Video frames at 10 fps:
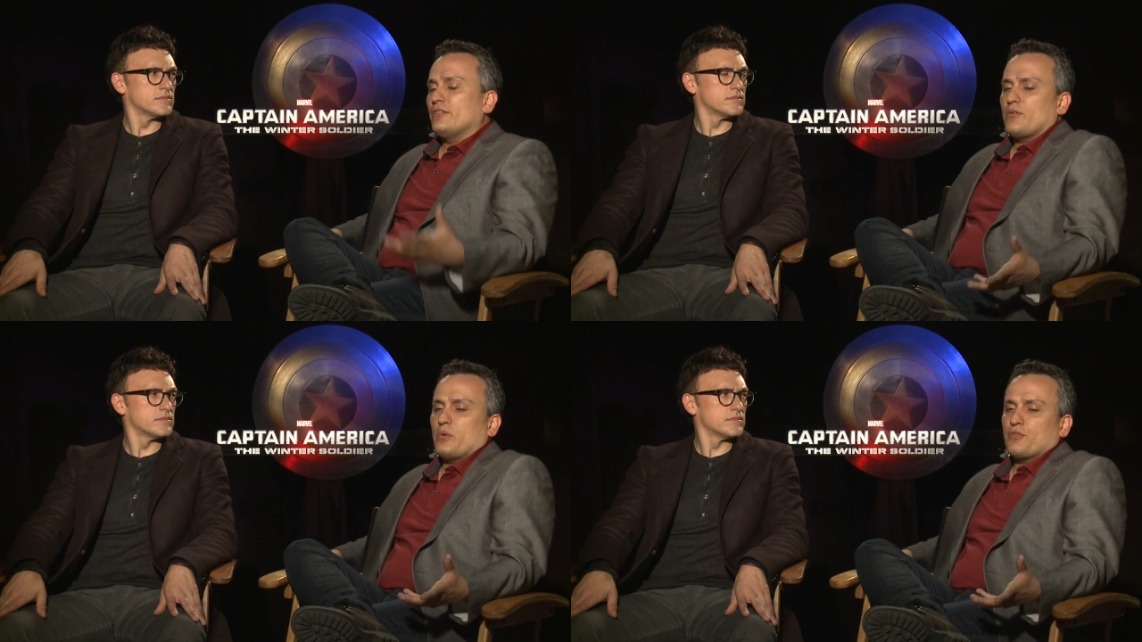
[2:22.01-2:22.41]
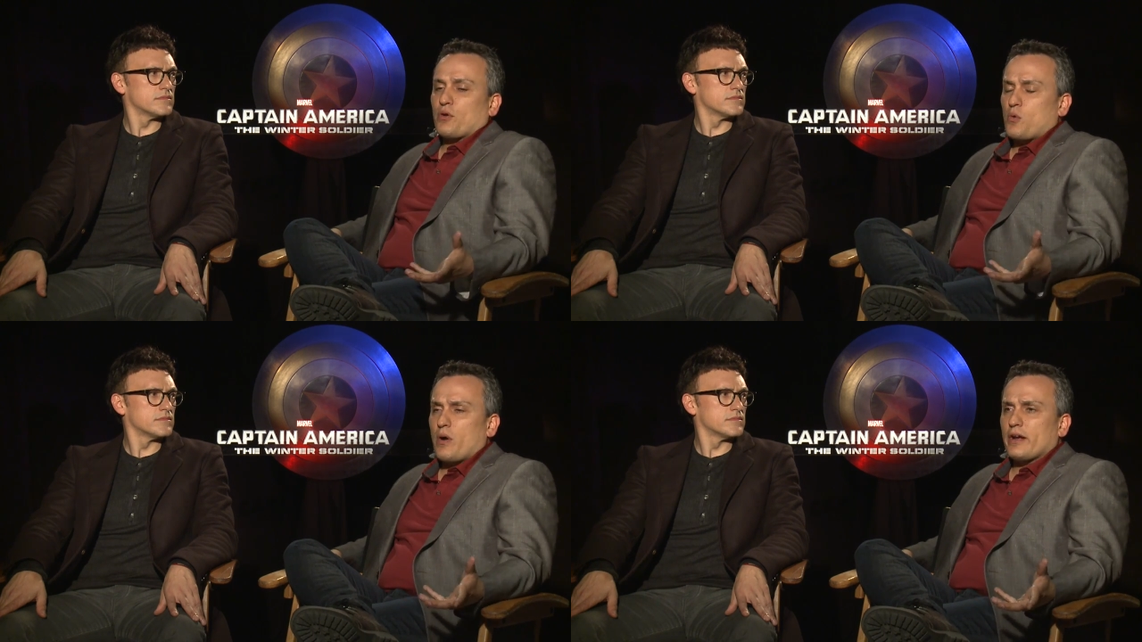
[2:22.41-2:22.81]
Speaker 1: So
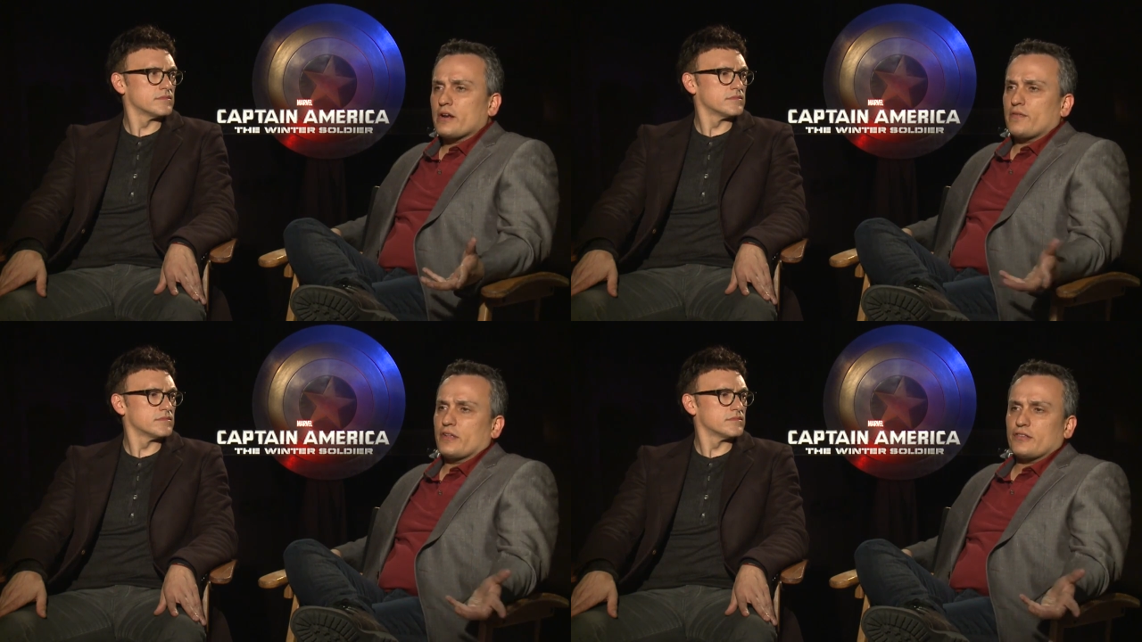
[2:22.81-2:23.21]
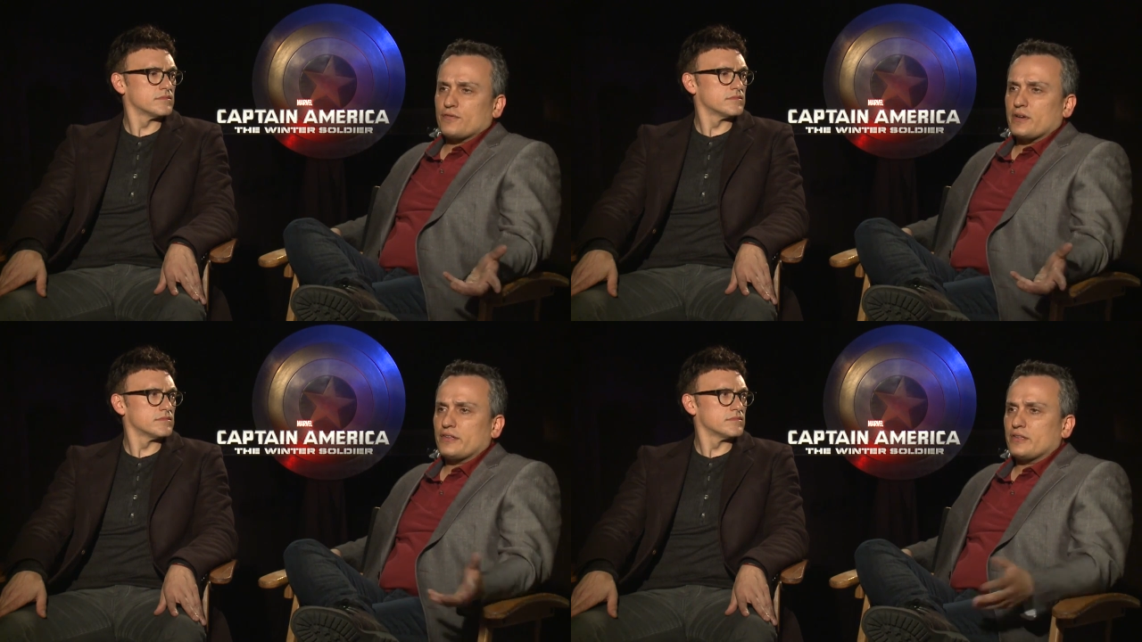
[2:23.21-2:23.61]
what's required of us
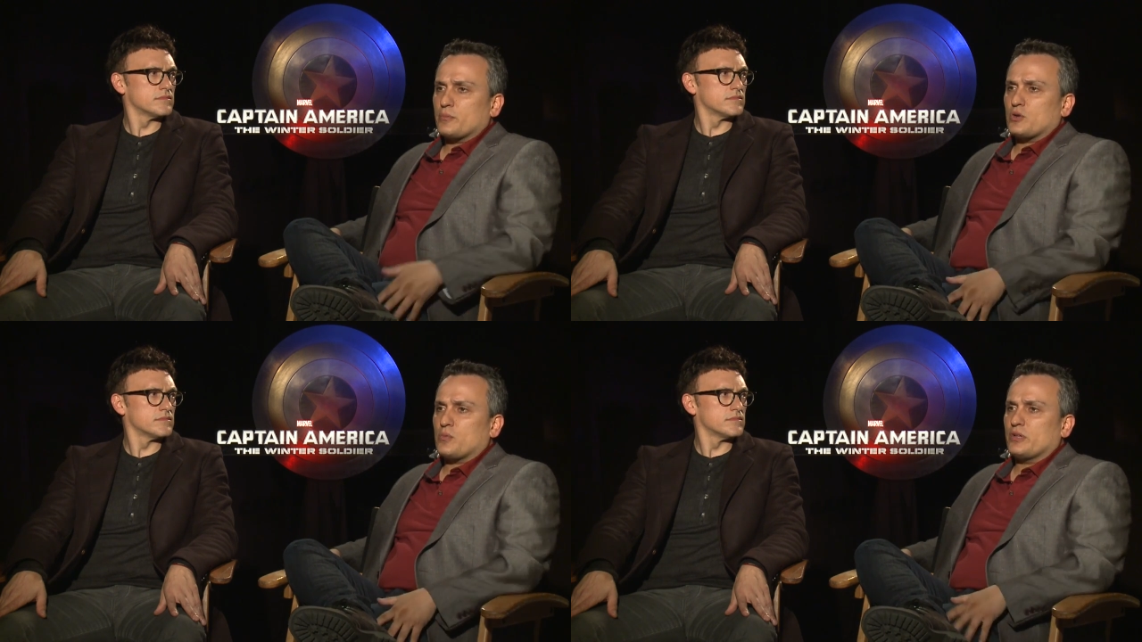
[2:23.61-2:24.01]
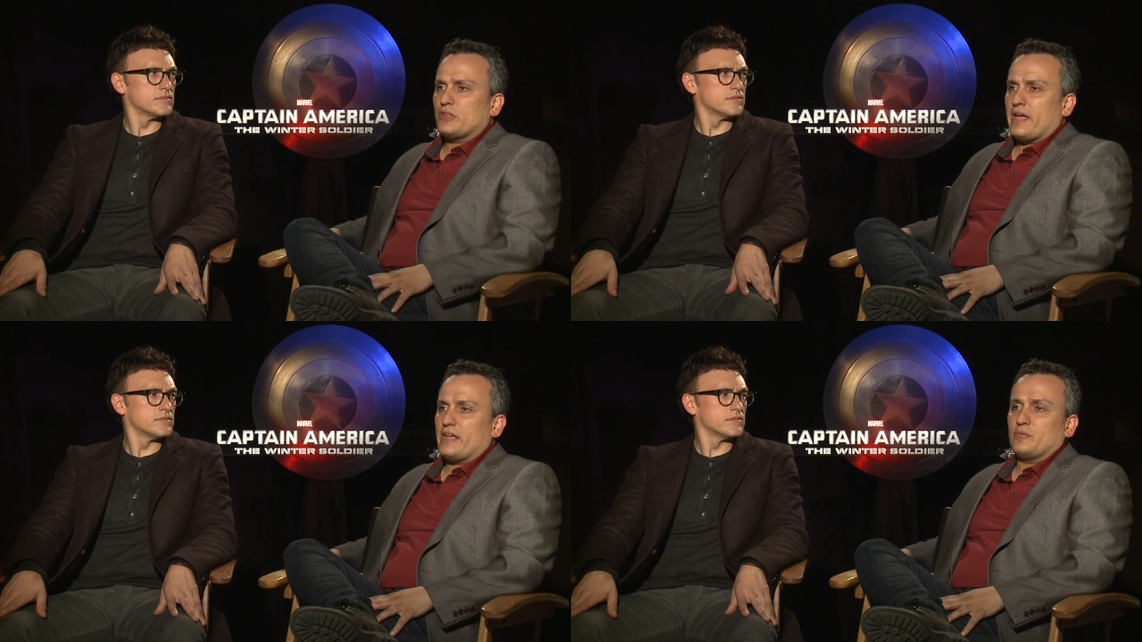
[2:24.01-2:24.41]
is very similar to
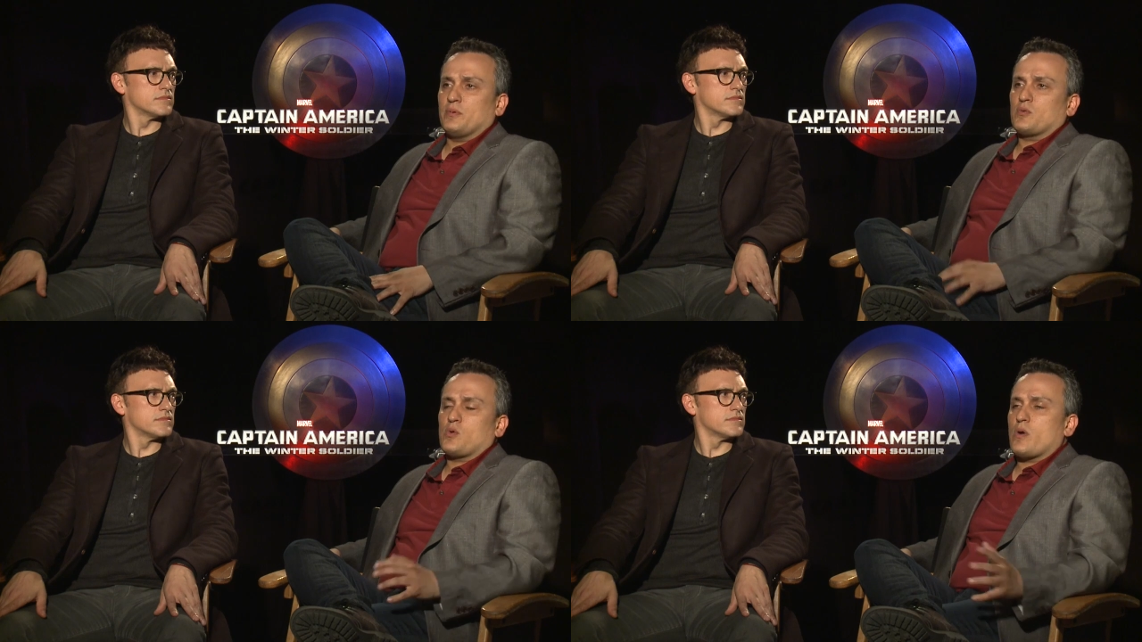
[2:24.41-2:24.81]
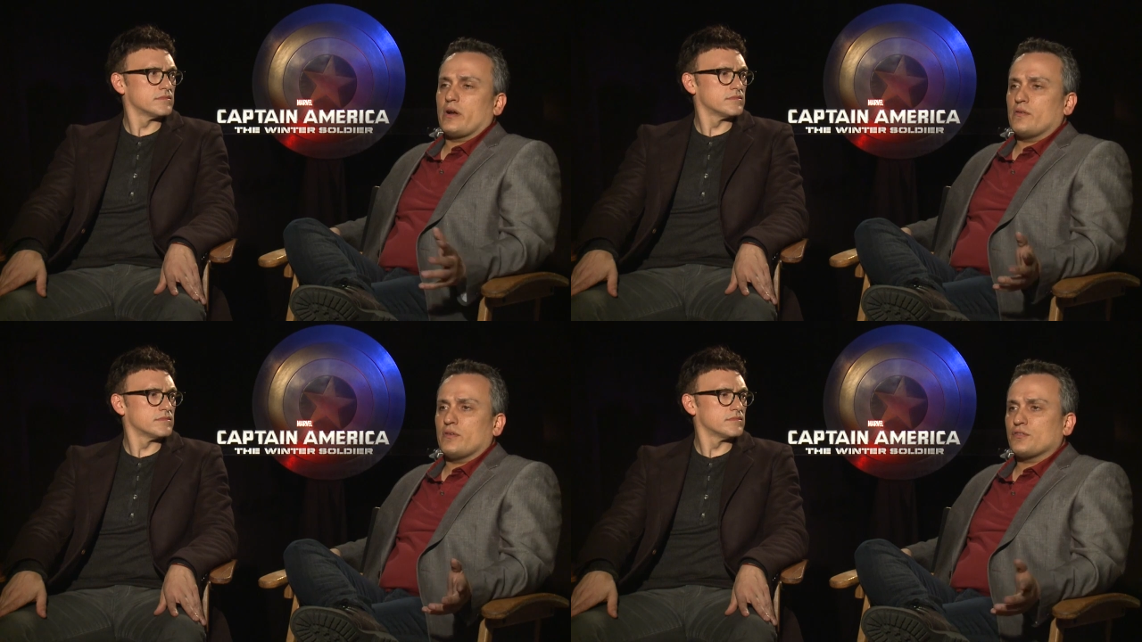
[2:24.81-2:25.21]
what has been
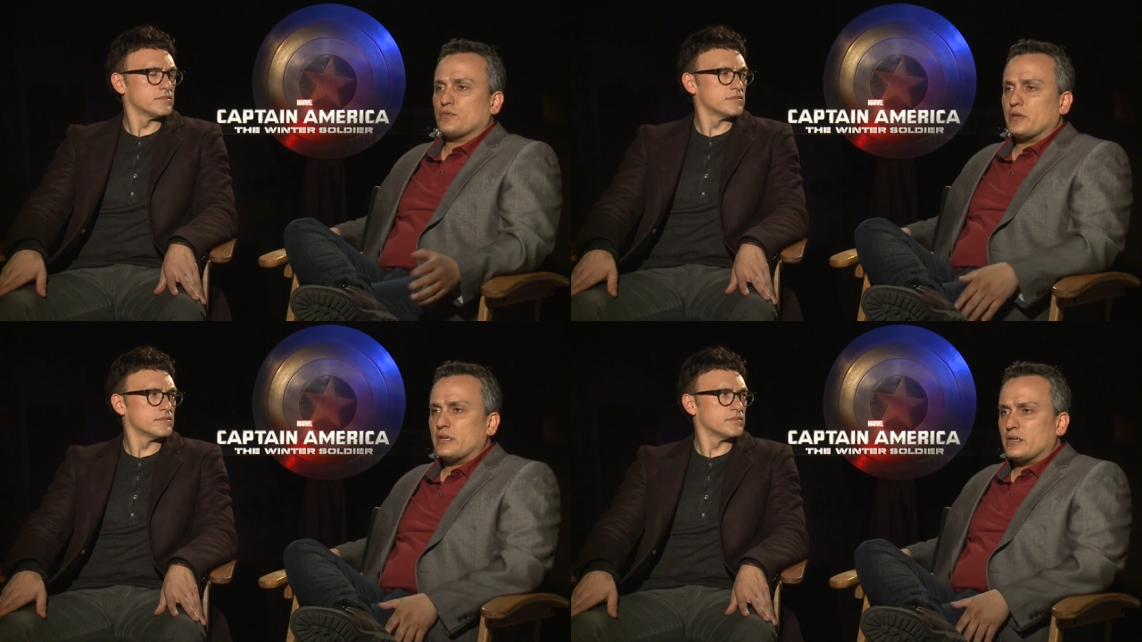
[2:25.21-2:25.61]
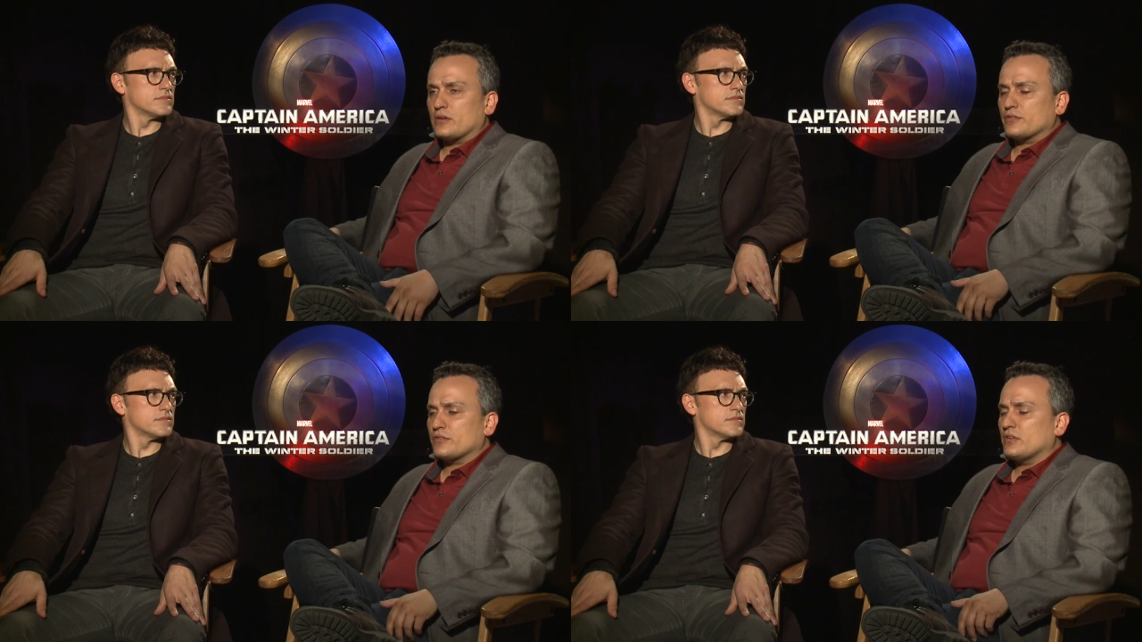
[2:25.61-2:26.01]
required of us for
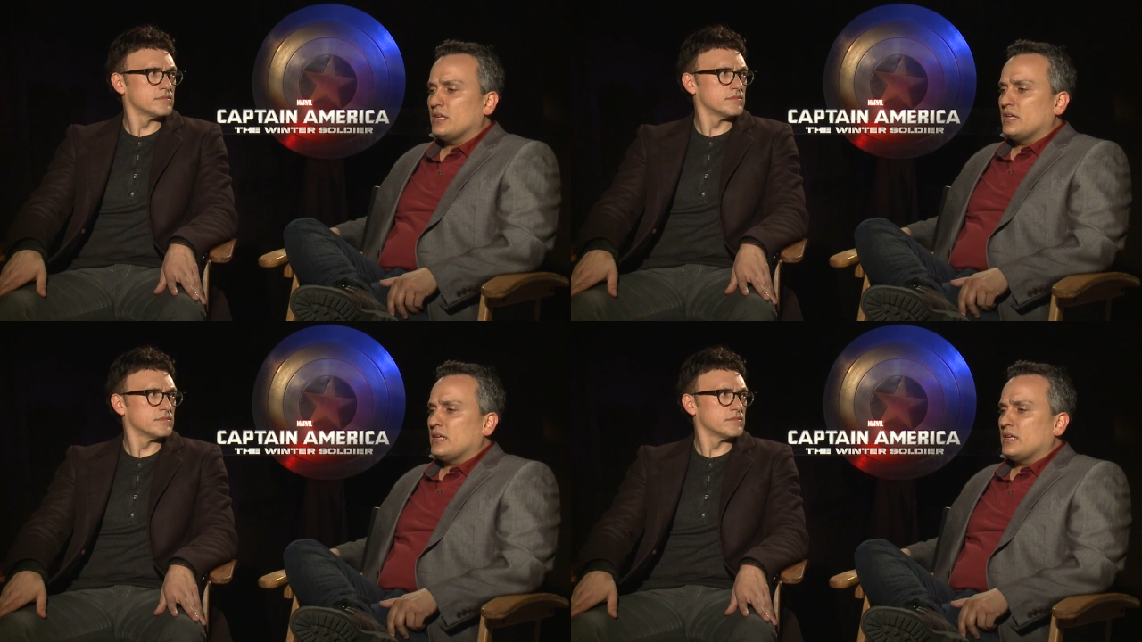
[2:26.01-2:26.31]
years.